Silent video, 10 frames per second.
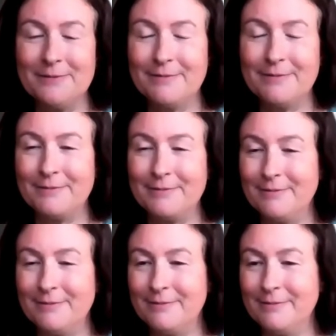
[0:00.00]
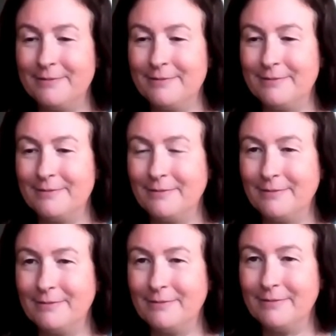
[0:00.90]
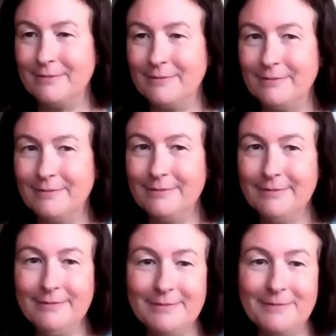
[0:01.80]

No one is speaking in this clip.